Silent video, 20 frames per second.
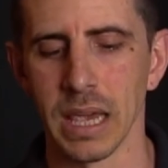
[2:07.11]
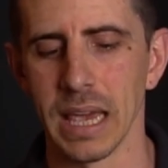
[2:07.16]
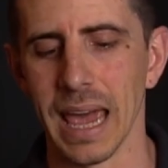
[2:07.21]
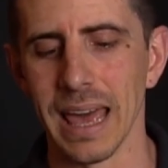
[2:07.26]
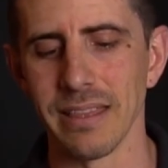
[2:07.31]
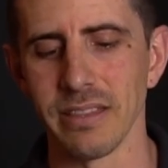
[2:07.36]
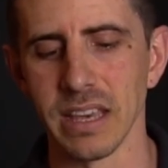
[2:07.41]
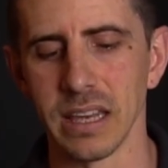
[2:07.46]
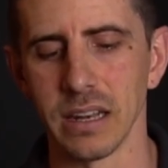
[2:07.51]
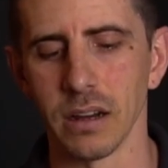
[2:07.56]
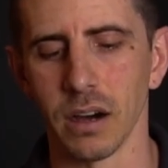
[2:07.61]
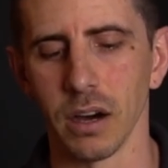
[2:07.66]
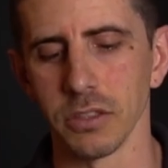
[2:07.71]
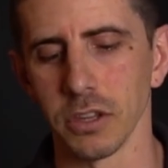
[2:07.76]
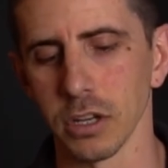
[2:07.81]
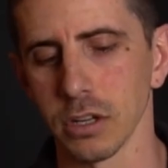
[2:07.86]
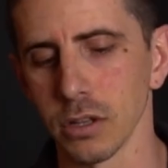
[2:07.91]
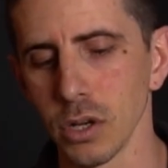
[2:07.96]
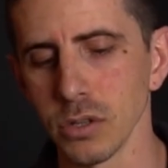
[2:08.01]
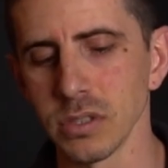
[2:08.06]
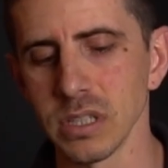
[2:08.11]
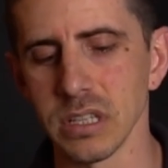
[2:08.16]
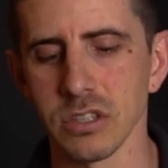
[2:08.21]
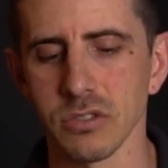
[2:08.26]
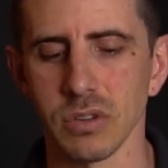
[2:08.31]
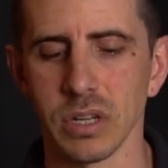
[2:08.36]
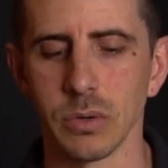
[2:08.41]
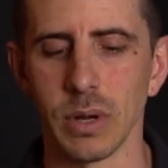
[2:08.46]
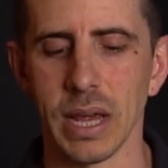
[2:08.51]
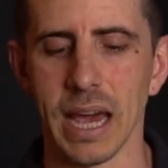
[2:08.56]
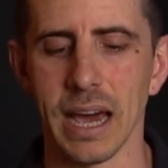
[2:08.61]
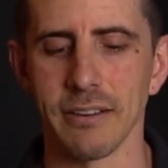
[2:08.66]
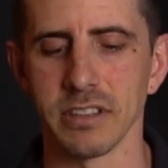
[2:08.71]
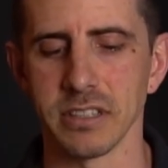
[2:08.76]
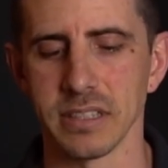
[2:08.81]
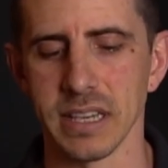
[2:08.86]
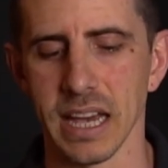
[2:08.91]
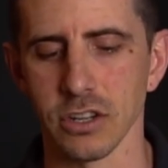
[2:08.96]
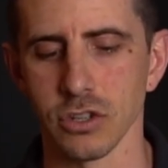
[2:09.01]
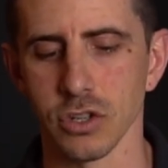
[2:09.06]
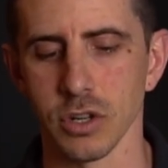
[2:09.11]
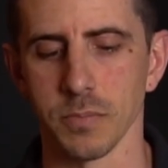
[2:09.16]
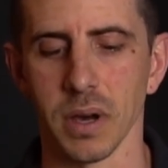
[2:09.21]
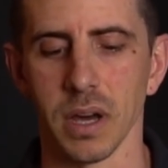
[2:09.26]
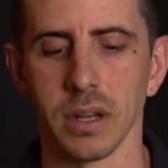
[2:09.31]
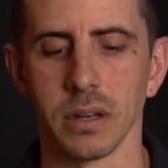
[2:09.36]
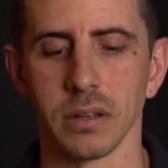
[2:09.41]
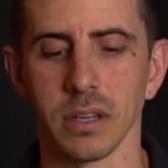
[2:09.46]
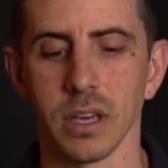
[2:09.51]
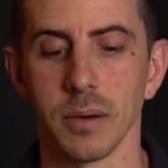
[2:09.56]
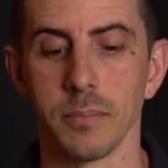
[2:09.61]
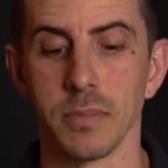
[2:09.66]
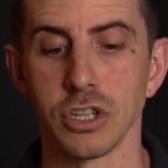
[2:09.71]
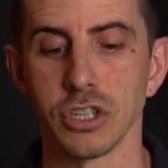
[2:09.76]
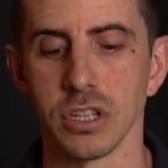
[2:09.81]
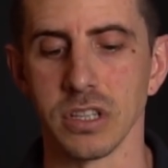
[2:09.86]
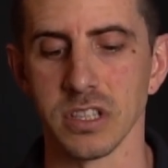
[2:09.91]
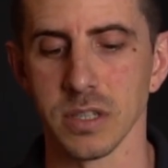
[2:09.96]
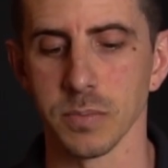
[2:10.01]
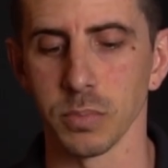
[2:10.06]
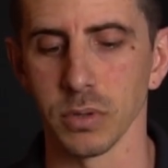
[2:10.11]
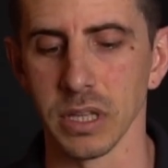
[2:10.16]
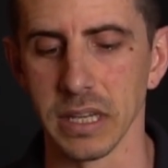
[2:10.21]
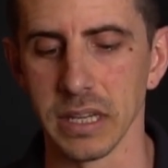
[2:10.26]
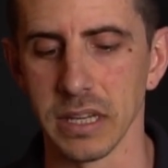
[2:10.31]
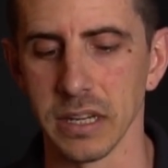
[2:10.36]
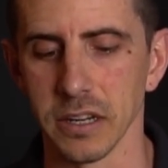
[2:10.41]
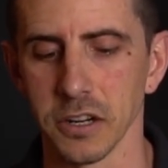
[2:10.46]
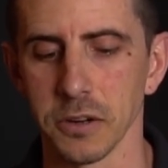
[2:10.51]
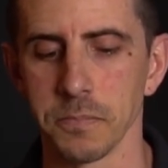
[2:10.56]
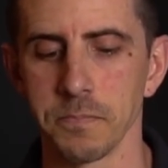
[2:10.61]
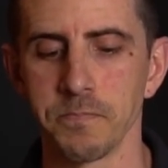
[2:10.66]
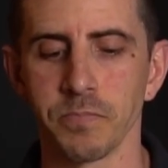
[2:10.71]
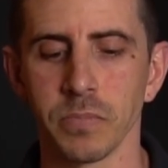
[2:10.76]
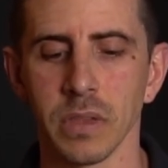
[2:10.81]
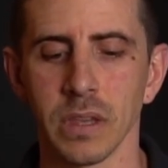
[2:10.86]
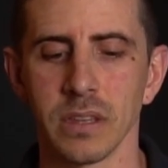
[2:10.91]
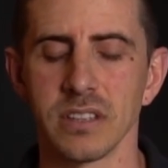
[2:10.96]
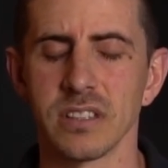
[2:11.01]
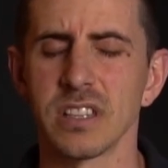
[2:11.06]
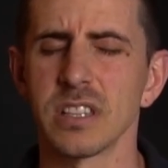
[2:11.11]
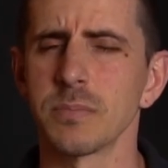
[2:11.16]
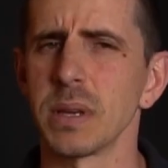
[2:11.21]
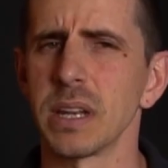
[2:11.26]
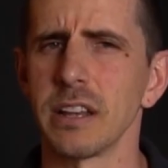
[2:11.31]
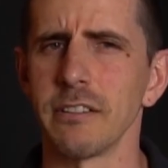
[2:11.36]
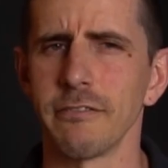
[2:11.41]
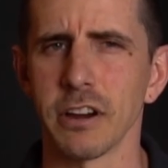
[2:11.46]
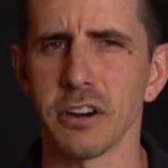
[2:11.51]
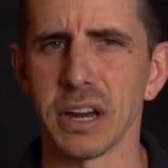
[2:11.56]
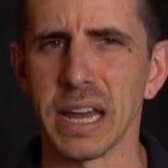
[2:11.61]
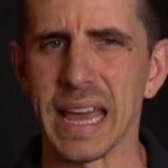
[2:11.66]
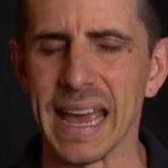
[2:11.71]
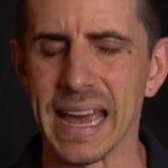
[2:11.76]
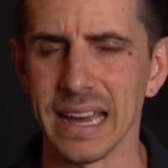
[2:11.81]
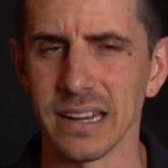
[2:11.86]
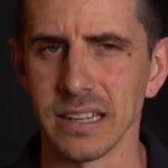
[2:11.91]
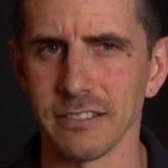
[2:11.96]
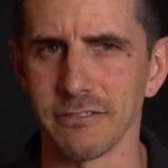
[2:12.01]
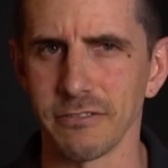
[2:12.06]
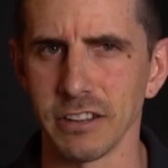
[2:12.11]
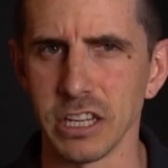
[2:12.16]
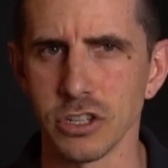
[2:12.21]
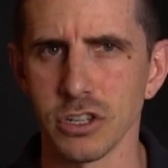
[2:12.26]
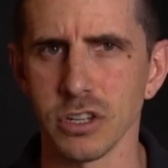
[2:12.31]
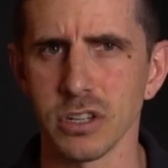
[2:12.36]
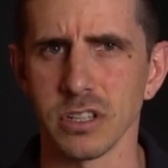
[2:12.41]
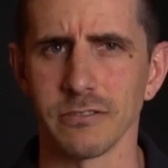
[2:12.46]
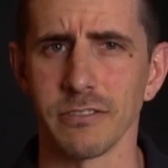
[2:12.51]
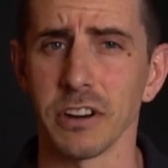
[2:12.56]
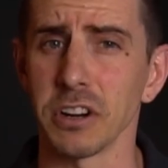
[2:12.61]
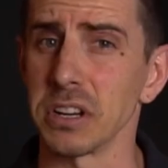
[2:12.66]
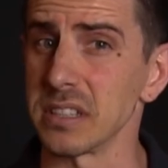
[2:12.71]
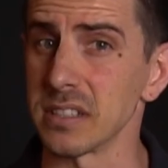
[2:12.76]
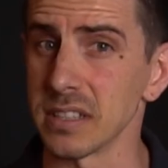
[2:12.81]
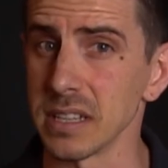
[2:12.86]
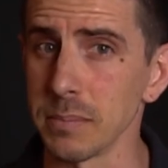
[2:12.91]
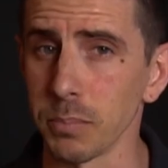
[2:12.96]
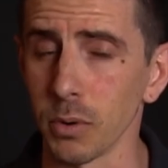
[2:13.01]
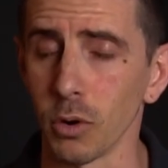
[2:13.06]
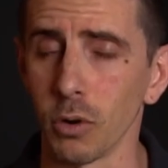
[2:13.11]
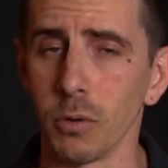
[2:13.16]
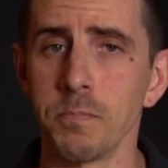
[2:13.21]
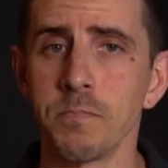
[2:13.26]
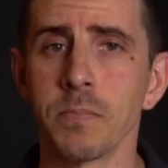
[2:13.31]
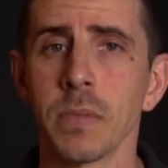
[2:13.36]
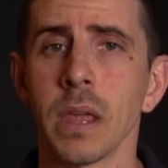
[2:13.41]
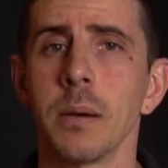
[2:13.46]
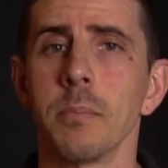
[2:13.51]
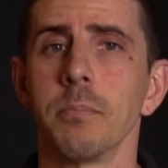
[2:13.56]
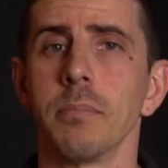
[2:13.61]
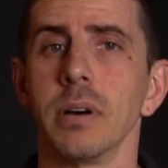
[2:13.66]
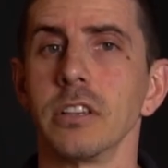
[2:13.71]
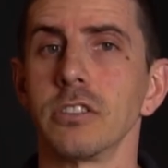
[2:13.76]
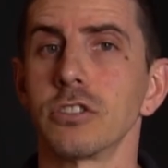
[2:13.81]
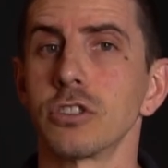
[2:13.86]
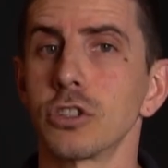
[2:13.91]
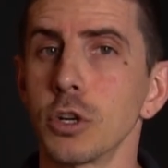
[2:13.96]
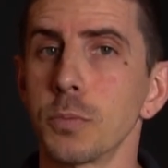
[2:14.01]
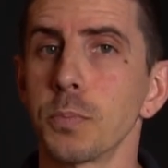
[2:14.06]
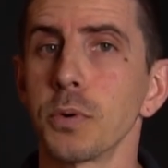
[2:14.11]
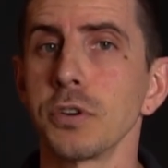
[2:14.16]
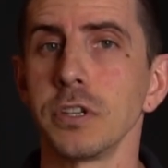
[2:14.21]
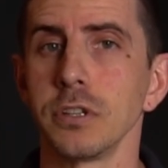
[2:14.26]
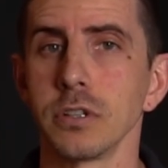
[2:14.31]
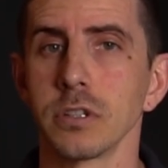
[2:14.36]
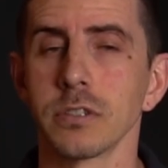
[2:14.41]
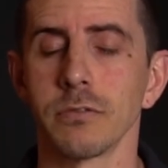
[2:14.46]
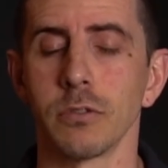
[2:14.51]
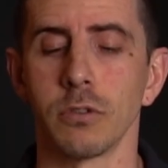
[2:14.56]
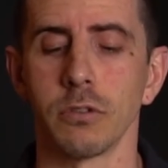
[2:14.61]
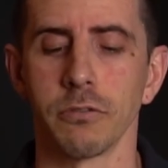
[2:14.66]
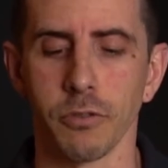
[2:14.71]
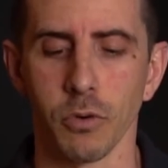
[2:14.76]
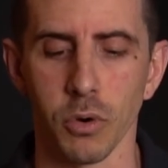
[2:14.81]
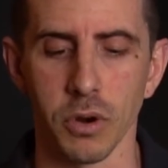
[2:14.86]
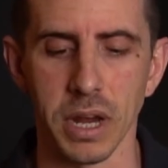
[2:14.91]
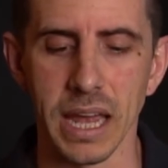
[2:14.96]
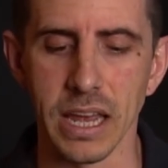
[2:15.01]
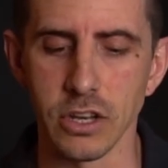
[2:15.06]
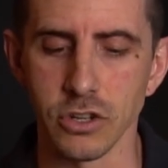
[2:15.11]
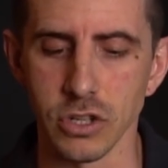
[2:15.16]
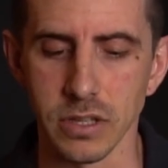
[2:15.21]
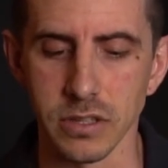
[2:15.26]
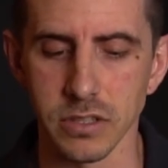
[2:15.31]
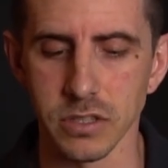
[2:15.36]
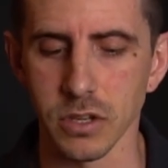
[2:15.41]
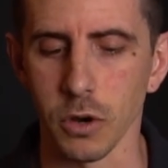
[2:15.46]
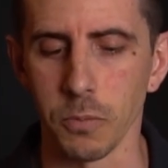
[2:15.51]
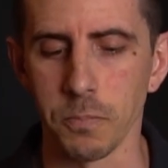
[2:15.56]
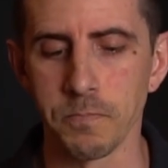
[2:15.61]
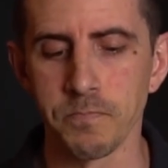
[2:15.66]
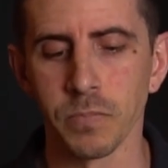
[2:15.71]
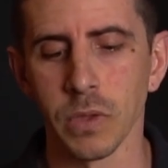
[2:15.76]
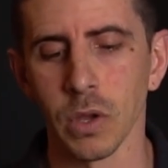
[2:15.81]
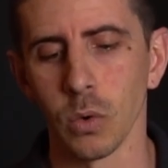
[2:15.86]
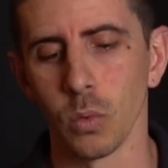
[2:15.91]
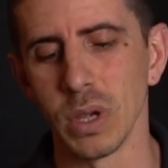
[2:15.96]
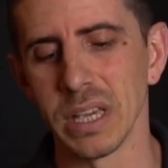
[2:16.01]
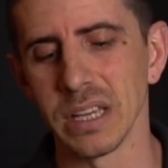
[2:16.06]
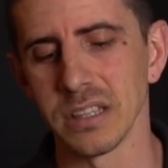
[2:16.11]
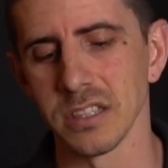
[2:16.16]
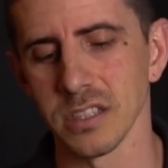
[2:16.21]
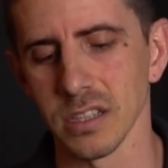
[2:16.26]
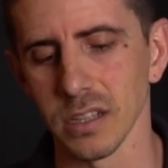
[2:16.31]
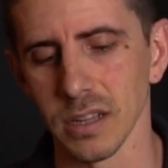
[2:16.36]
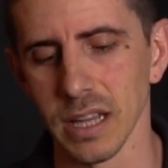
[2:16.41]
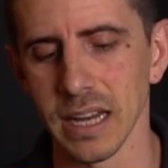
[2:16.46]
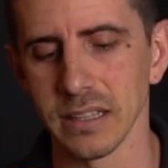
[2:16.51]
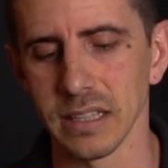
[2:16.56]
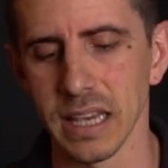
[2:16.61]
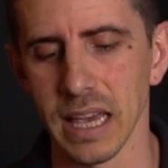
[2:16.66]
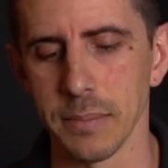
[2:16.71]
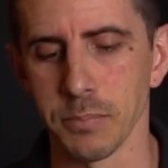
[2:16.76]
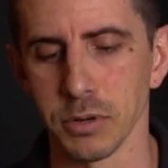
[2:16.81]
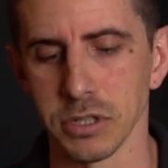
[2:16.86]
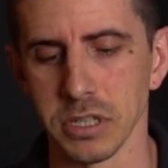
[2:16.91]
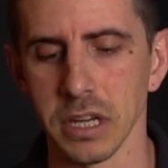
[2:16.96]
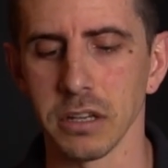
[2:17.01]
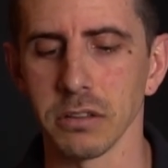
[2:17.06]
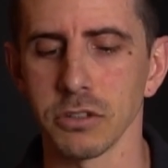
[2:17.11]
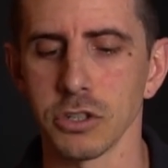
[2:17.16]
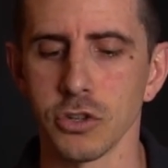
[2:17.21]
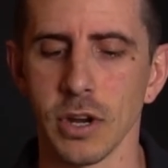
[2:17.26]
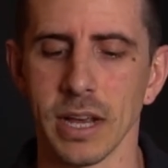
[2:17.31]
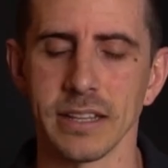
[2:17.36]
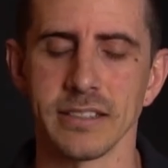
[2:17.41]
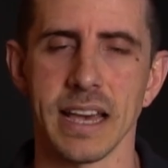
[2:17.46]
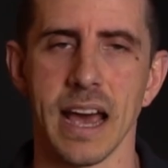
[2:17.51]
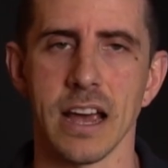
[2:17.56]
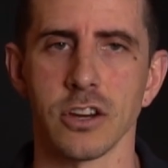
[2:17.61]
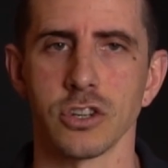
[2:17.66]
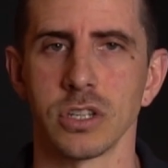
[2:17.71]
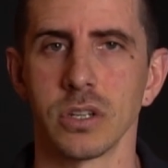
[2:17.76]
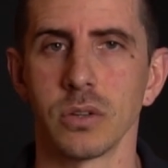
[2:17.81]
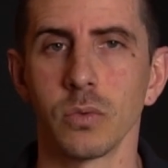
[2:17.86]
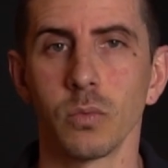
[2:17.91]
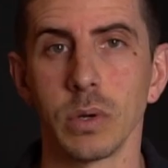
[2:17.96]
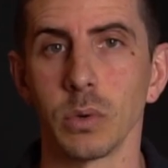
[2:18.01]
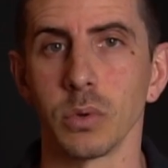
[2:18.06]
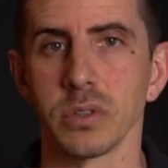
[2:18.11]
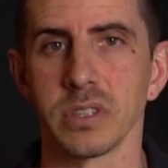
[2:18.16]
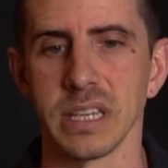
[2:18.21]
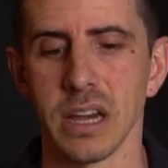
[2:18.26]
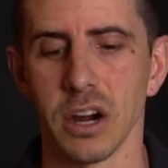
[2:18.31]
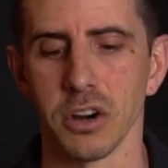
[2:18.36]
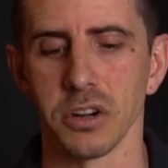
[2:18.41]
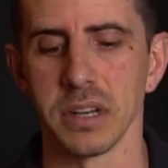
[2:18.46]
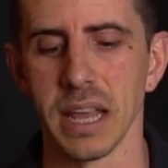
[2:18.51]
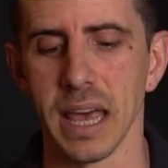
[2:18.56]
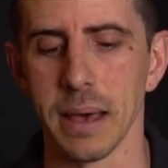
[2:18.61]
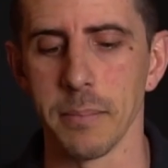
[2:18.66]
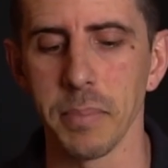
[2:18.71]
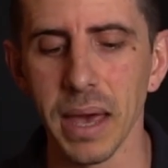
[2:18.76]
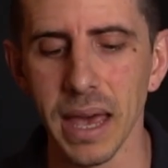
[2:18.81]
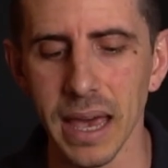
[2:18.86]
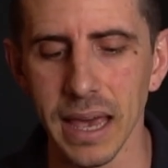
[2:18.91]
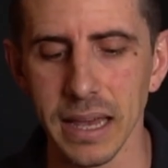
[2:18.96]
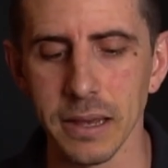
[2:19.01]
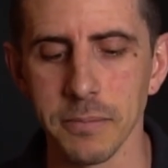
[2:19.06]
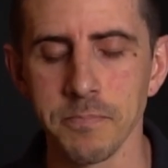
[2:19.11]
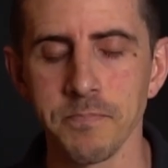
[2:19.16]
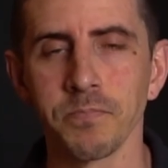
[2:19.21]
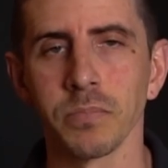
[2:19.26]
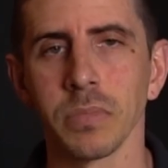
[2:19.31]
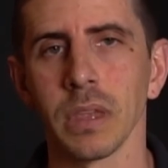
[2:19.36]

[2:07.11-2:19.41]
And then on the closing screen, we have this extra button, commission split here. This has been a very handy feature. It's very simple, but super useful for agents. So we can select a particular transaction. We will see our net pay.